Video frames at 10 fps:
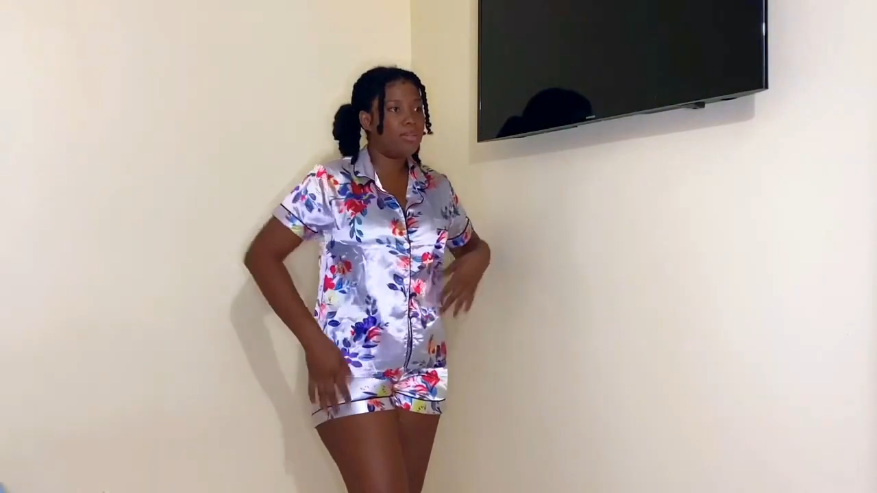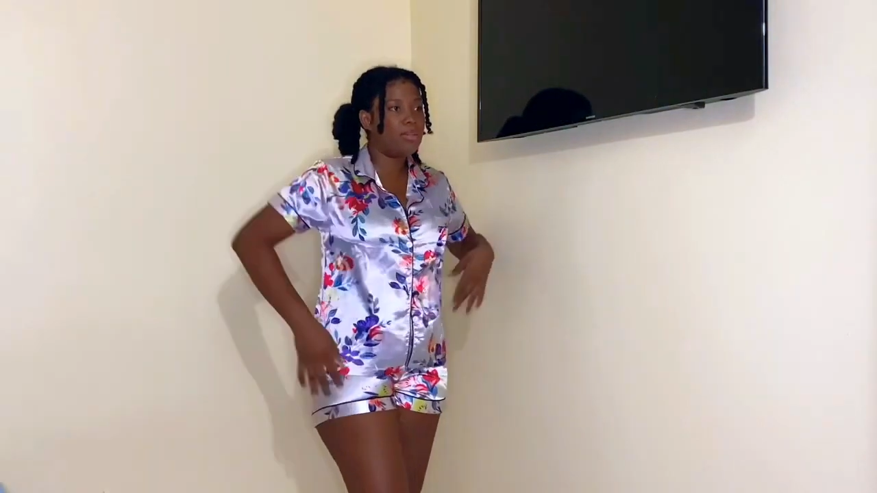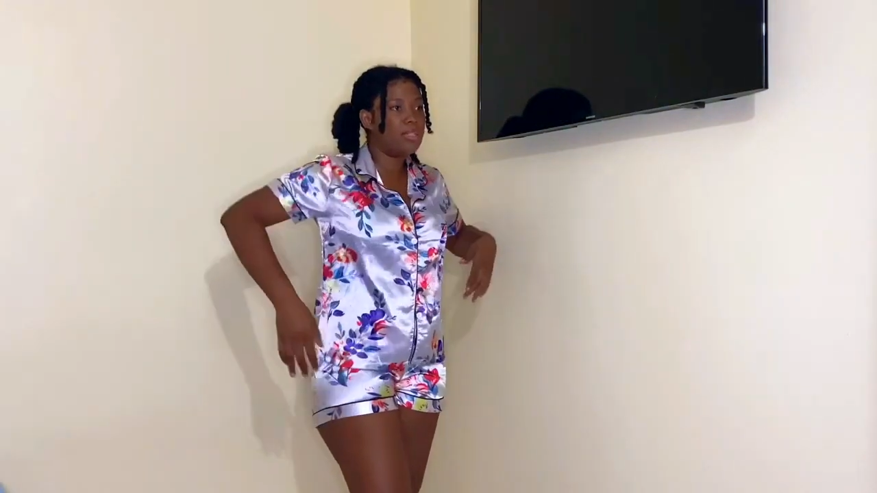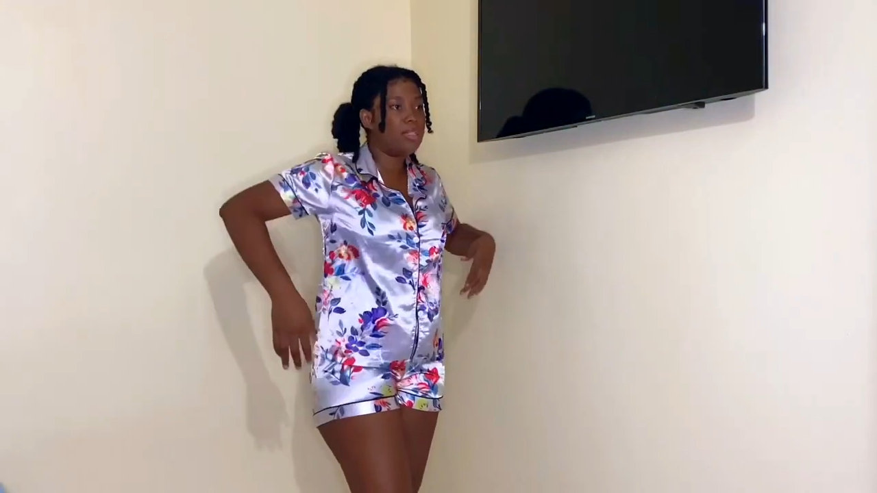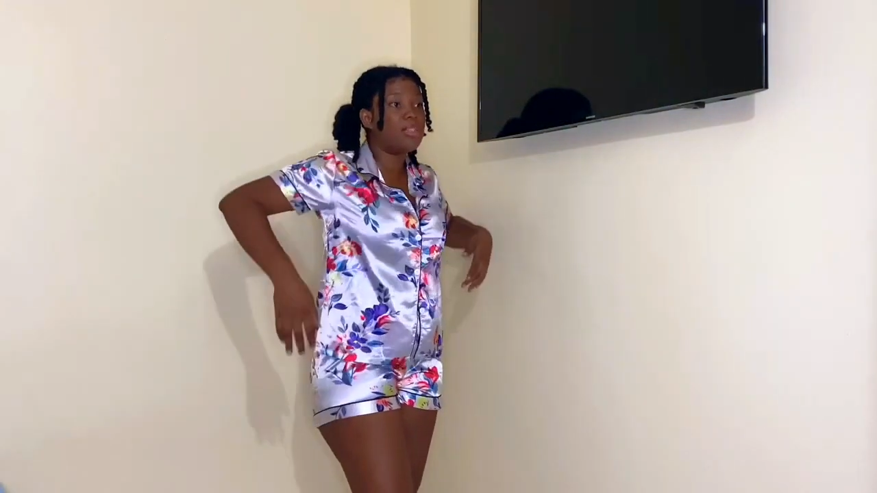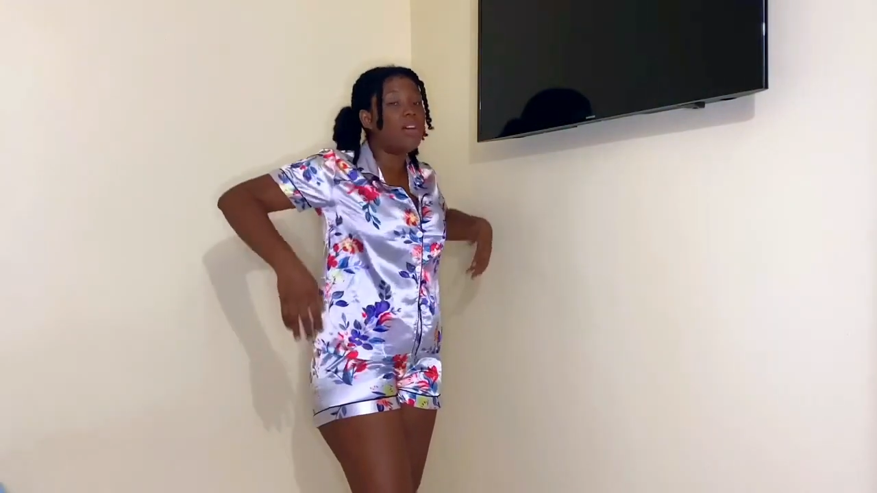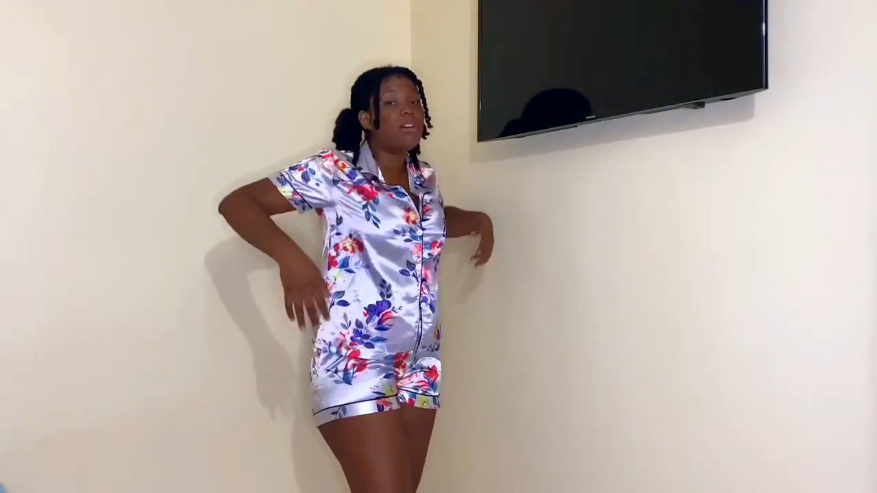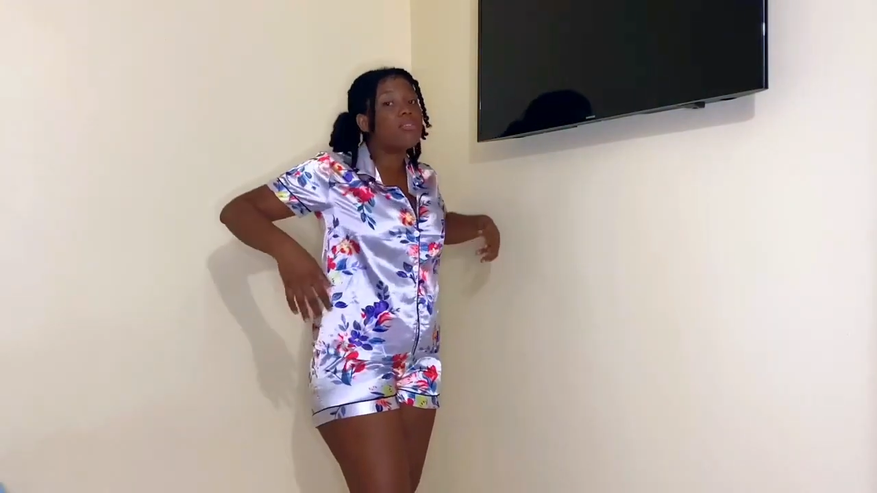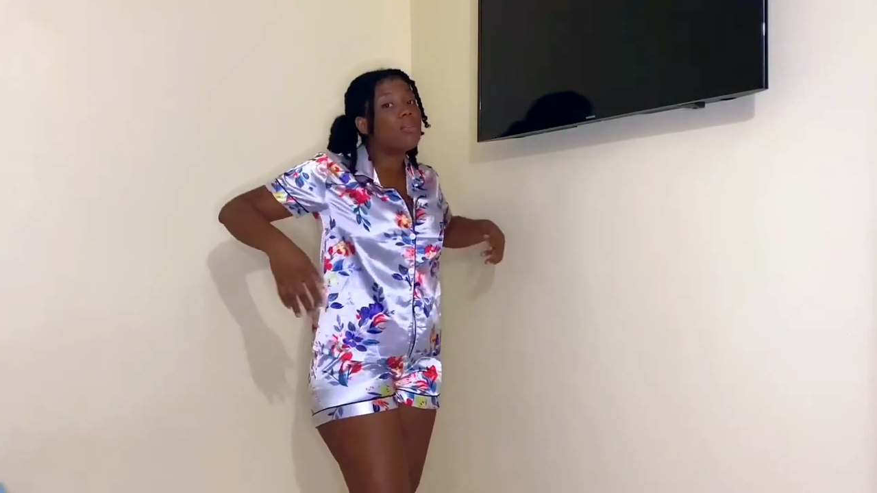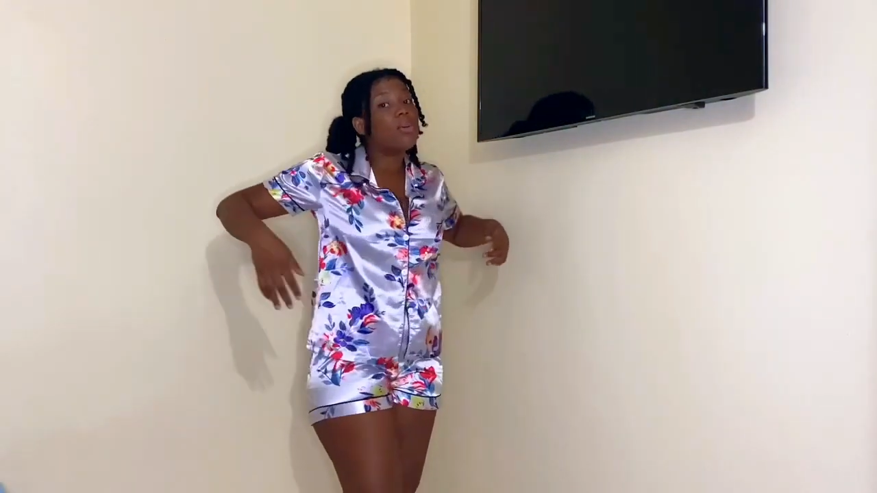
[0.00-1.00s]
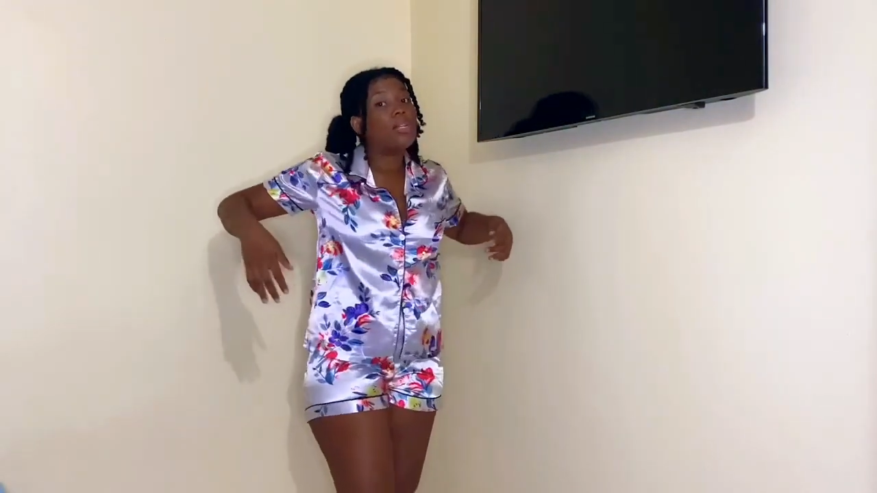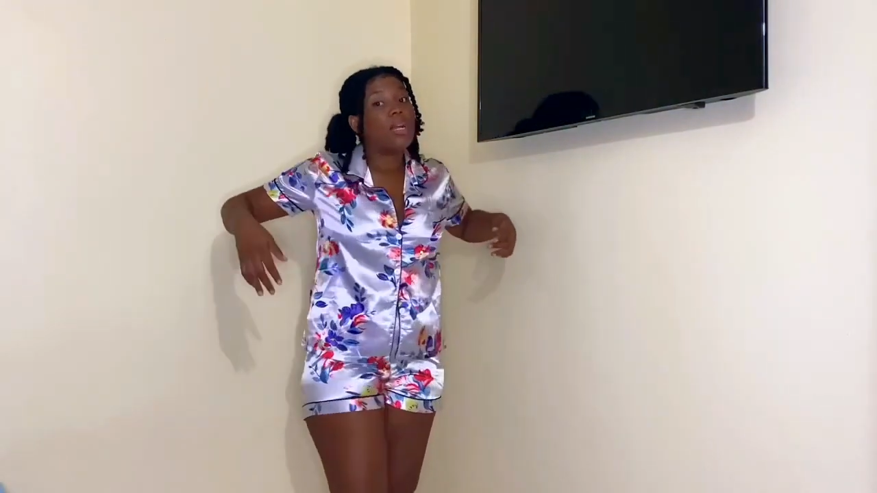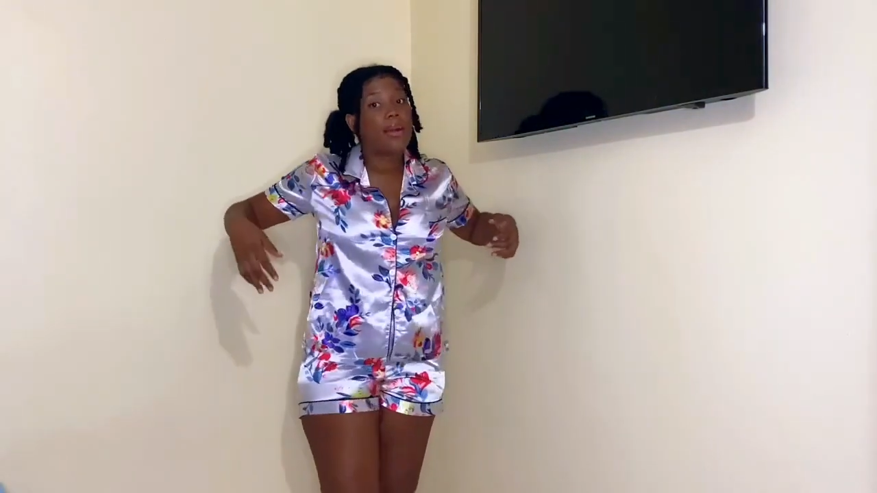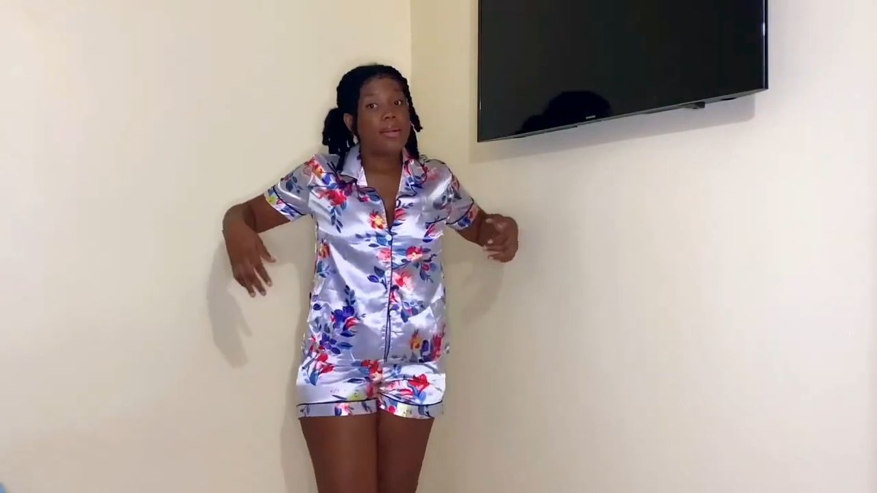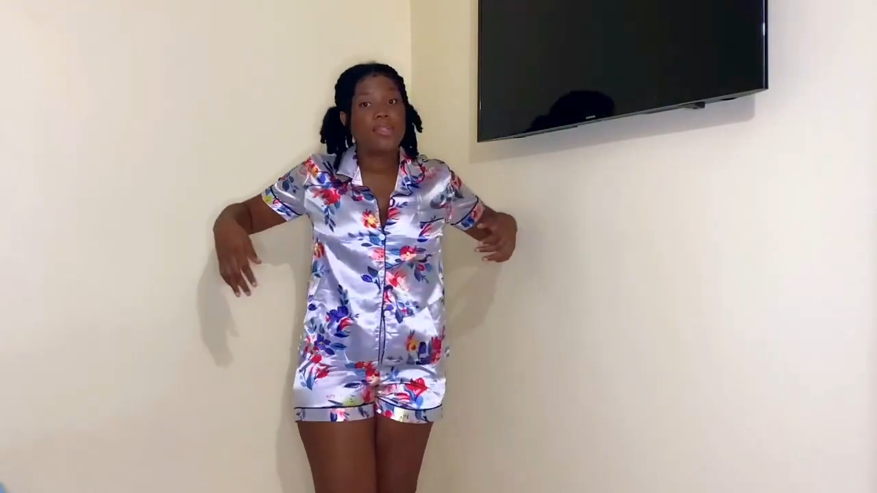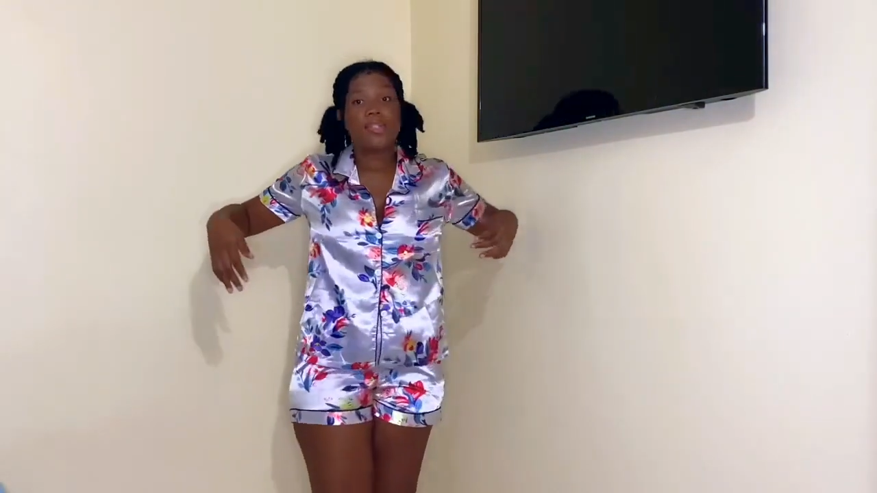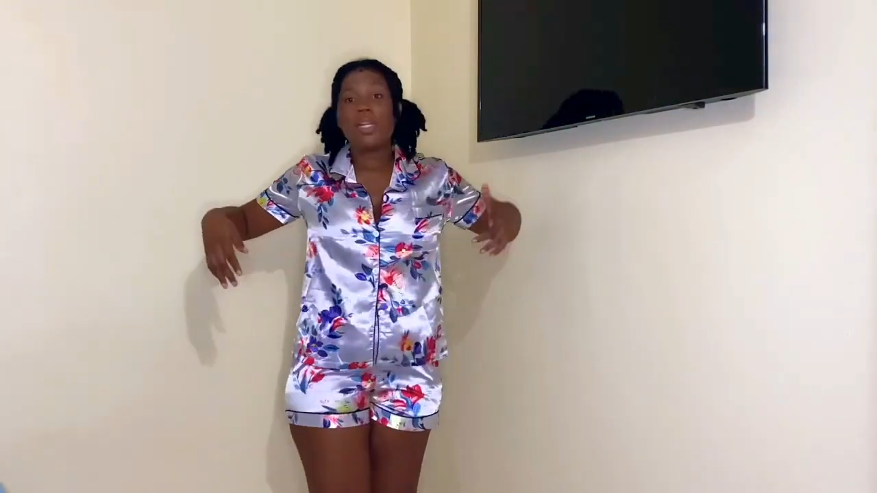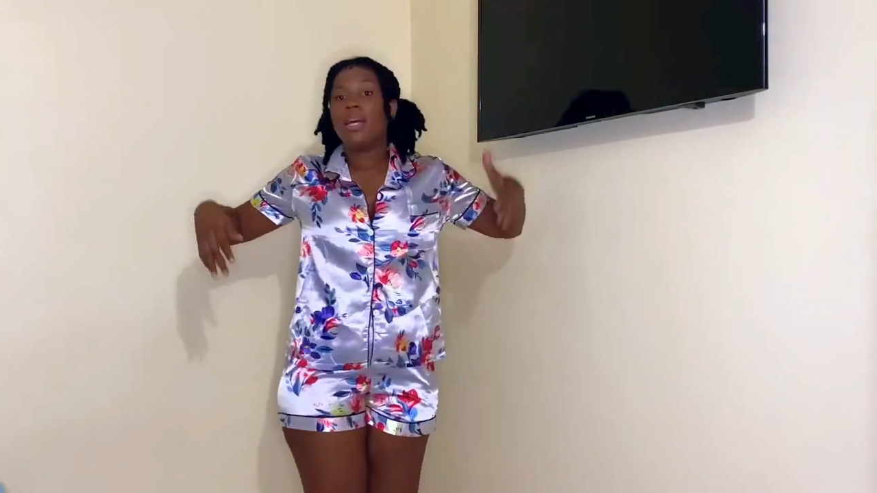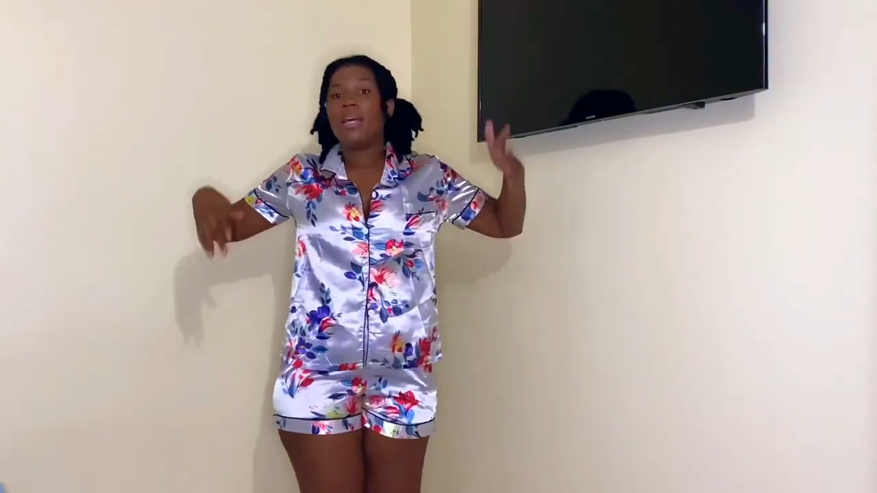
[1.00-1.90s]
It's also large,